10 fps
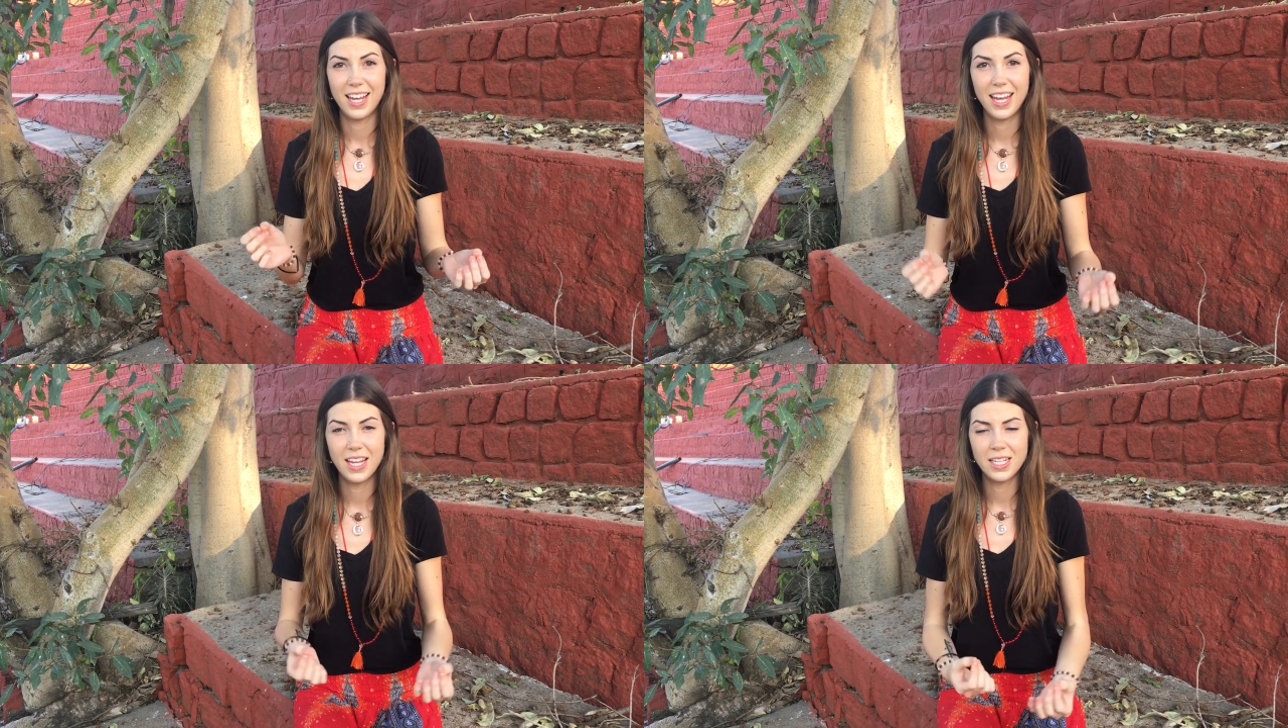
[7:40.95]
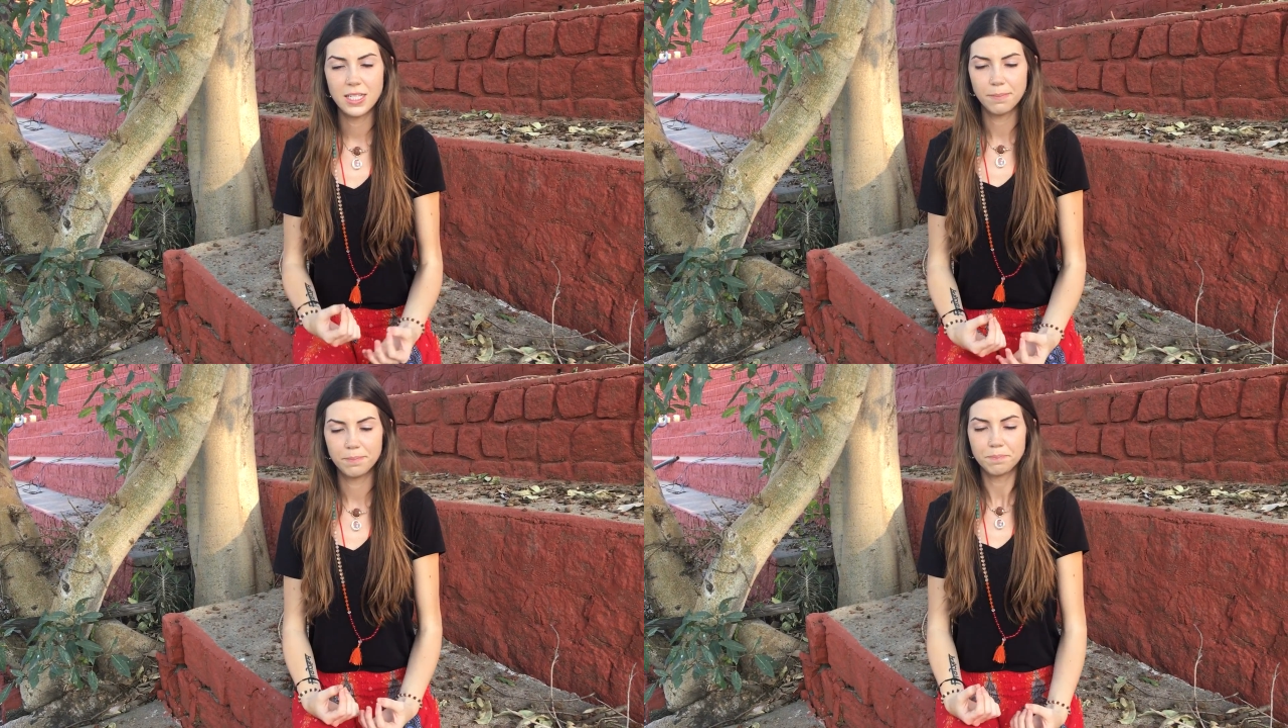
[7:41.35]

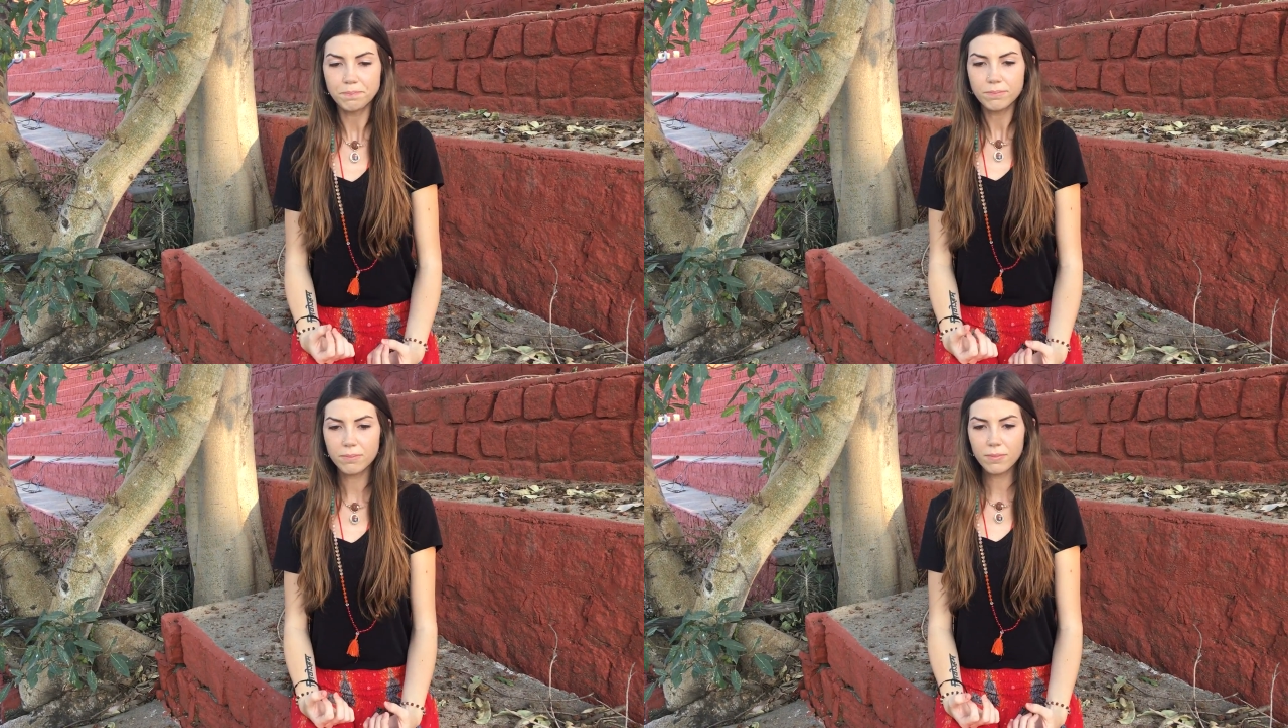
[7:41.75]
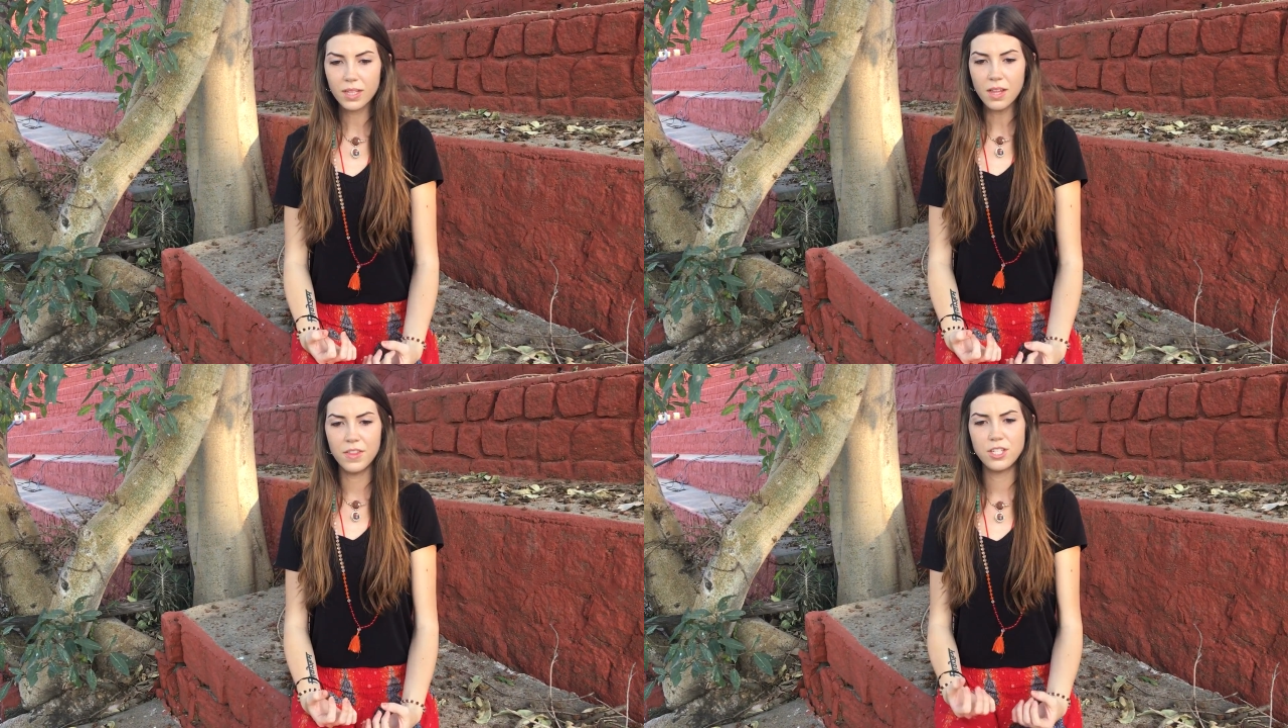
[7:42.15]
And
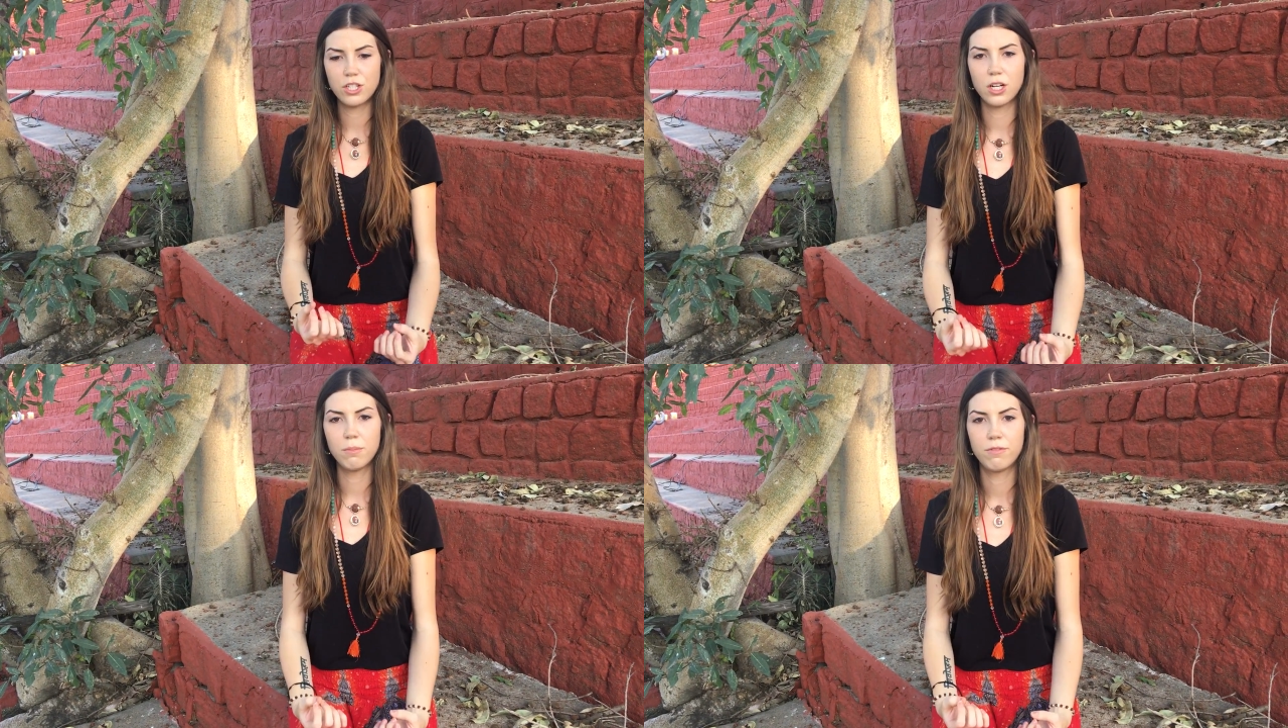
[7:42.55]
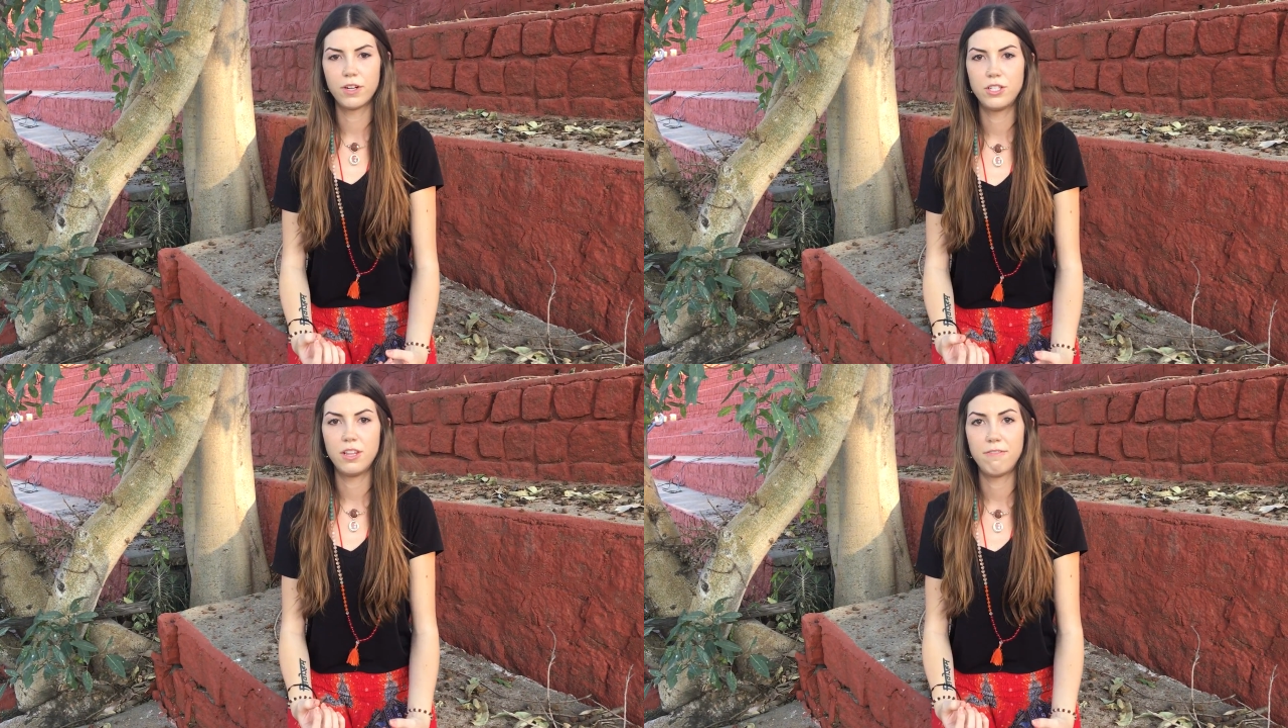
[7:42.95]
this term
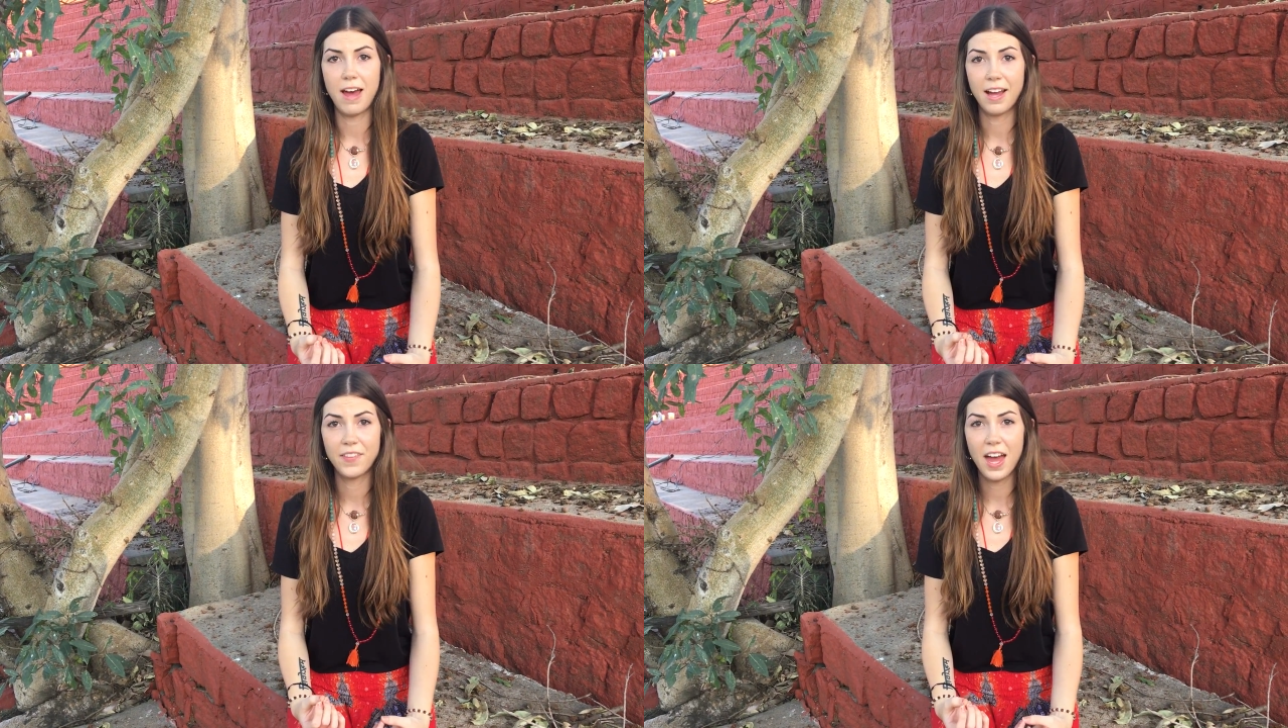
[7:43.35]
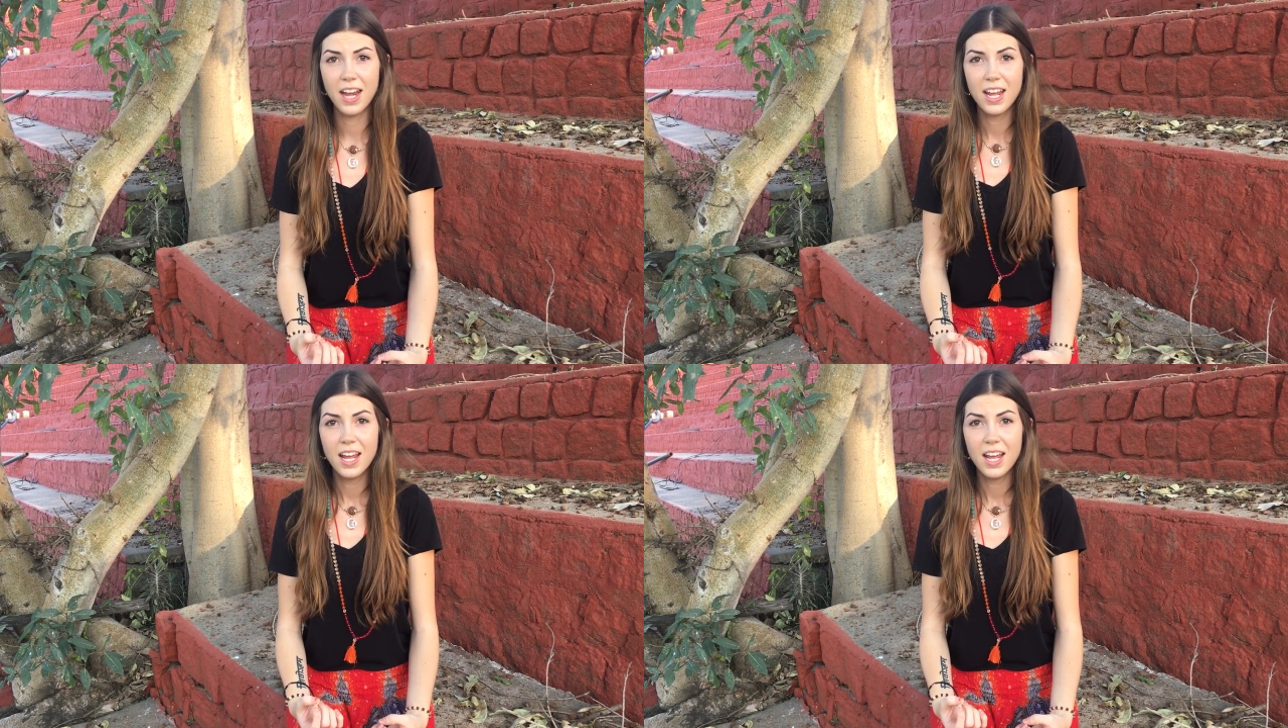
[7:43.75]
refers to the fact that